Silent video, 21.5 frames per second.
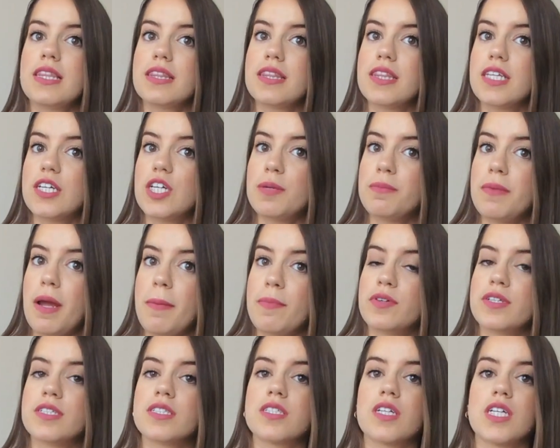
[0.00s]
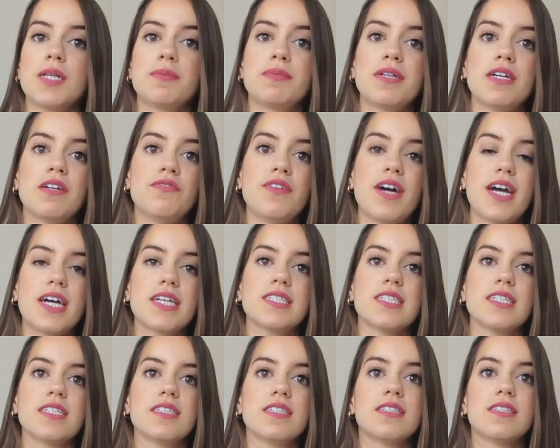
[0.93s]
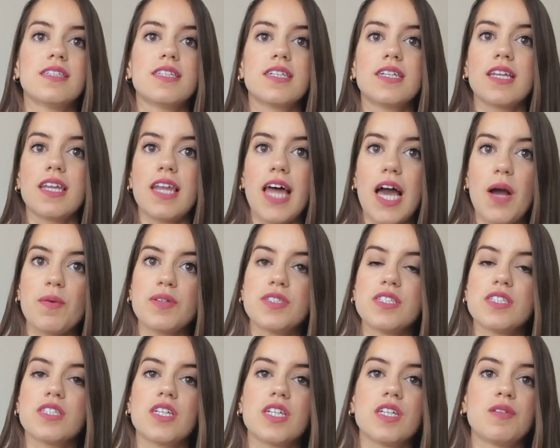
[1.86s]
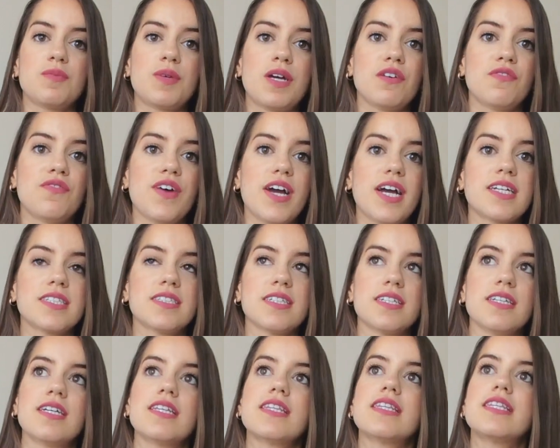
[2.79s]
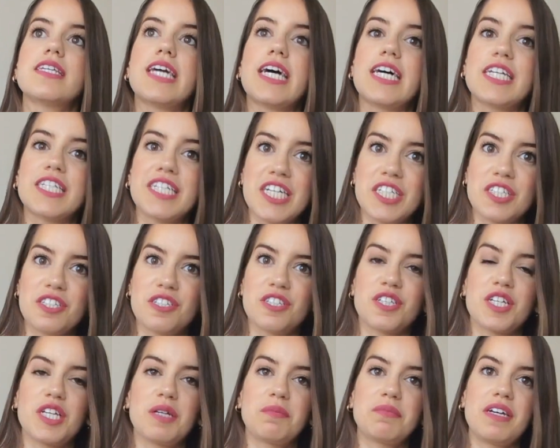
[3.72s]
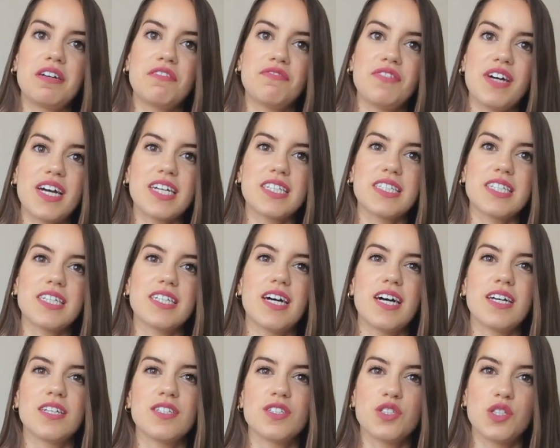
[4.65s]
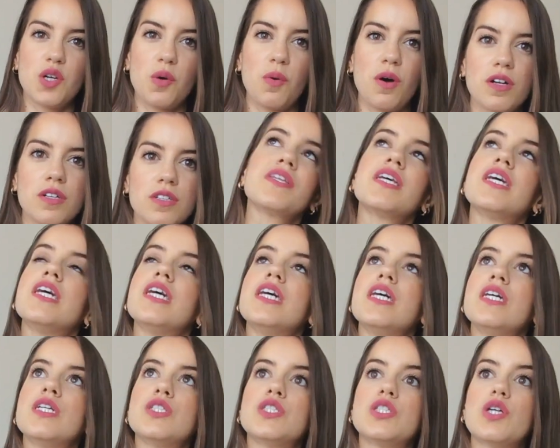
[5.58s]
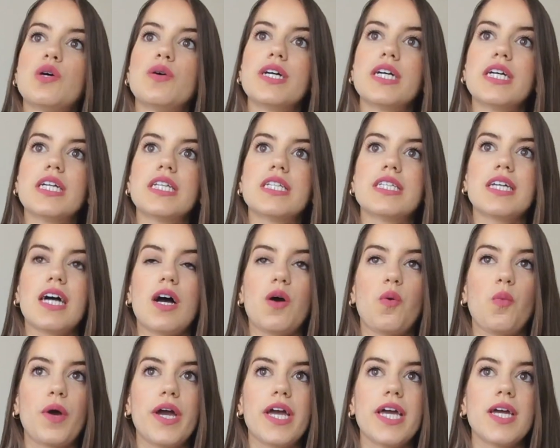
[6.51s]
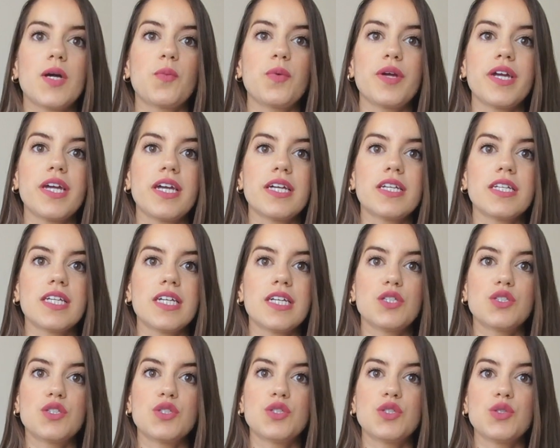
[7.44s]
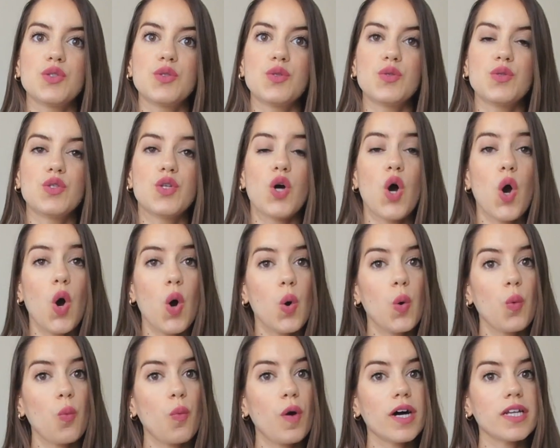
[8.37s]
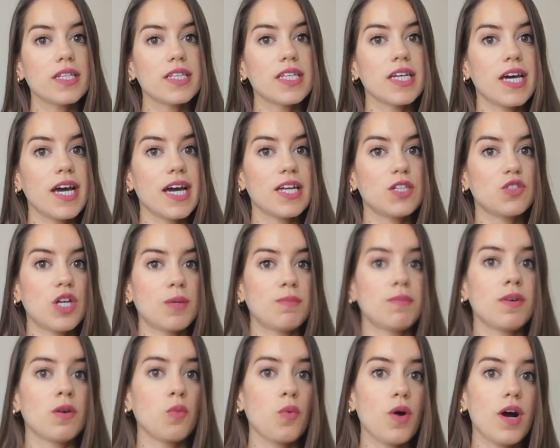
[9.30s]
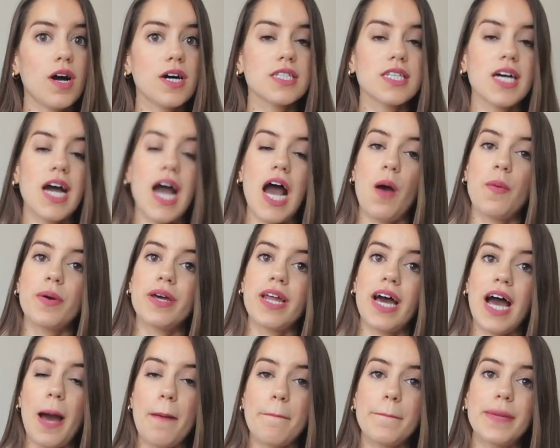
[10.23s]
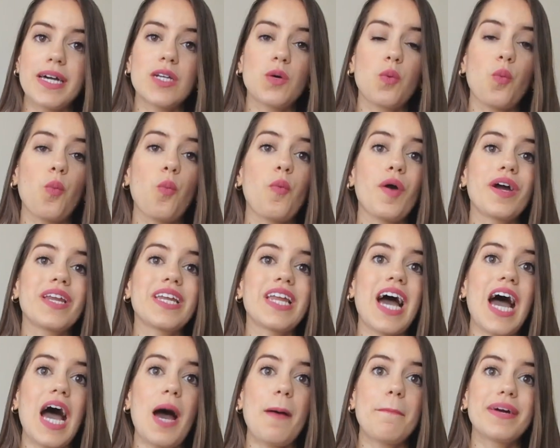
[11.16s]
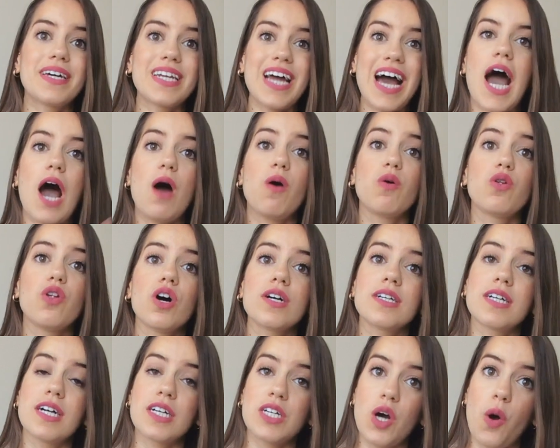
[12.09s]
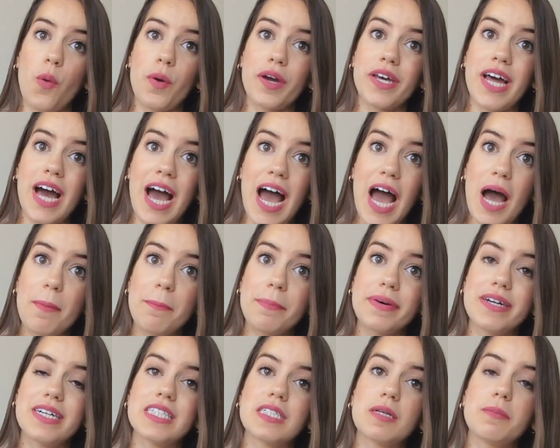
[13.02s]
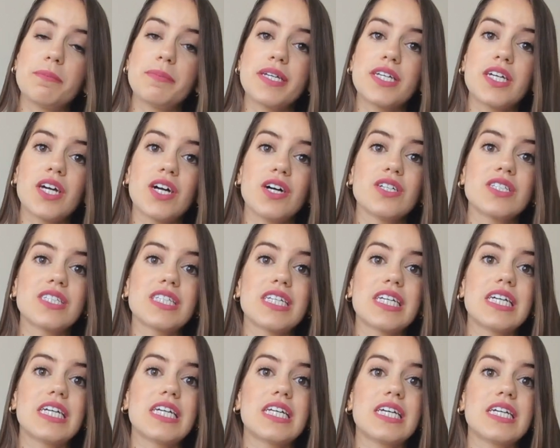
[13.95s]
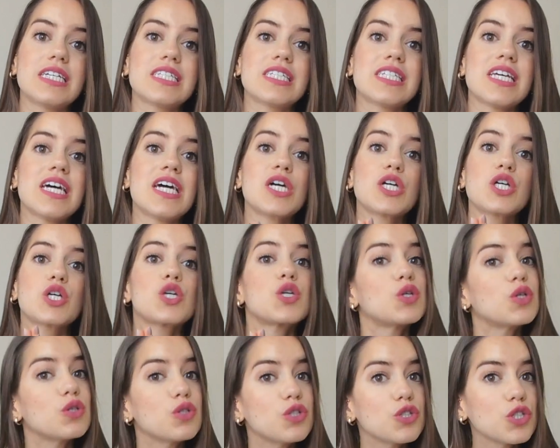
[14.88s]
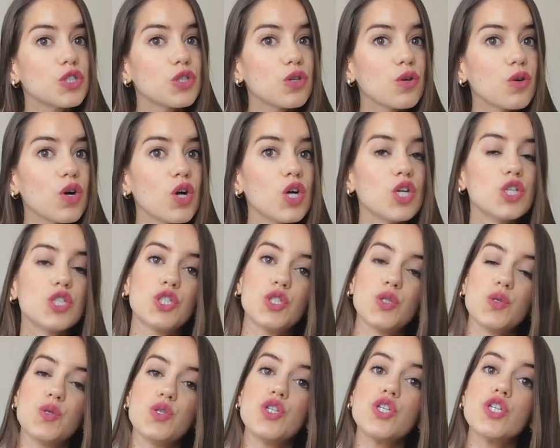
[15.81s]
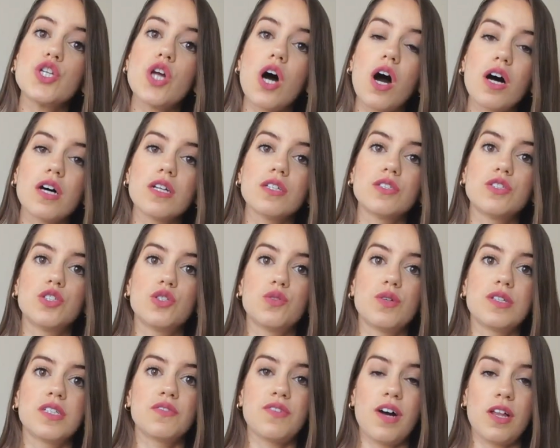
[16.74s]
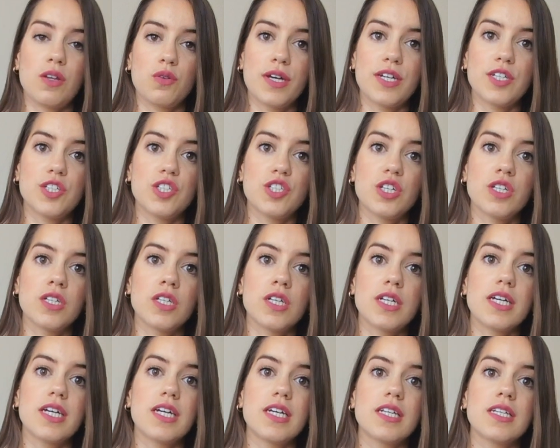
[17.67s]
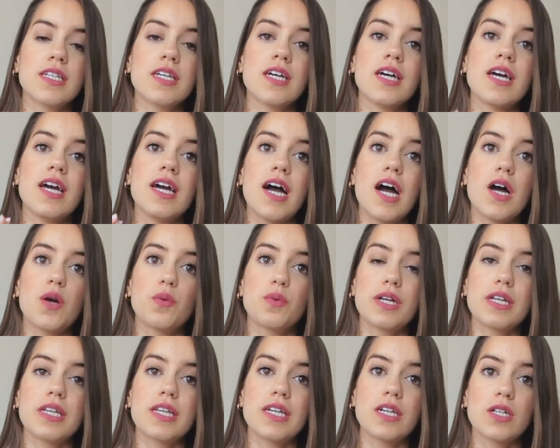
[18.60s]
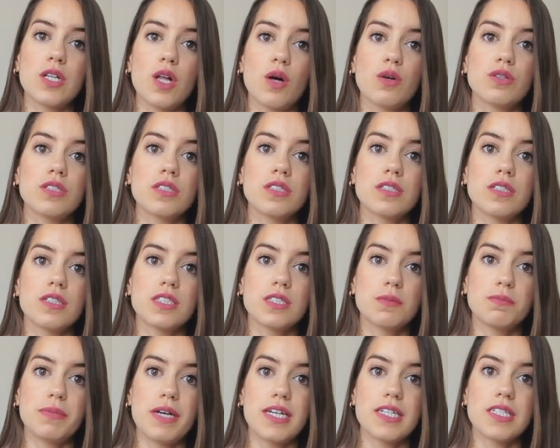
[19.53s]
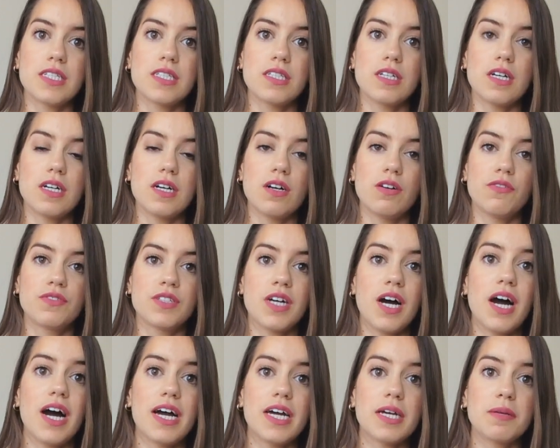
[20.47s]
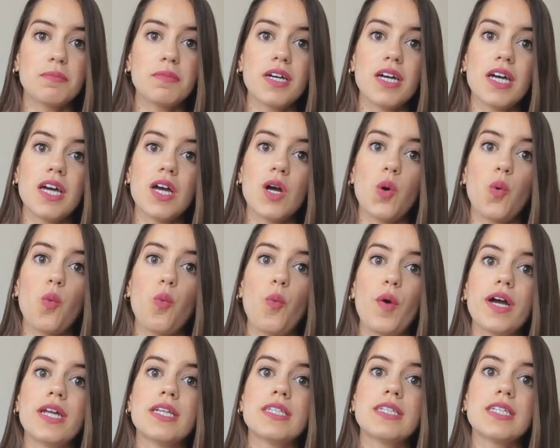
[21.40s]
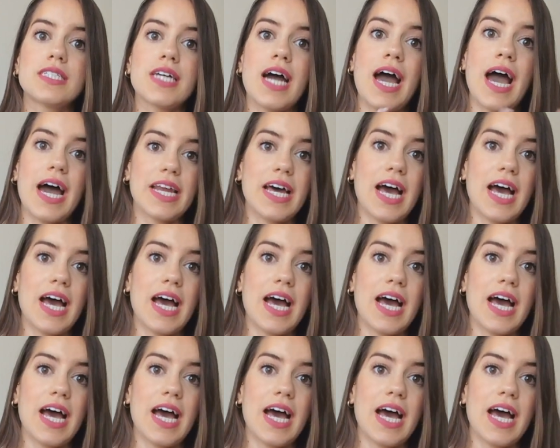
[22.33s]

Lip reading: their memory is gonna be affected, the language is gonna be affected, the attention is gonna be affected, and so on. So in that way, we need to know what the head trauma was, how it happened, when it happened, how long ago it happened, because it is crucial to not do an evaluation in a really close space of time when this had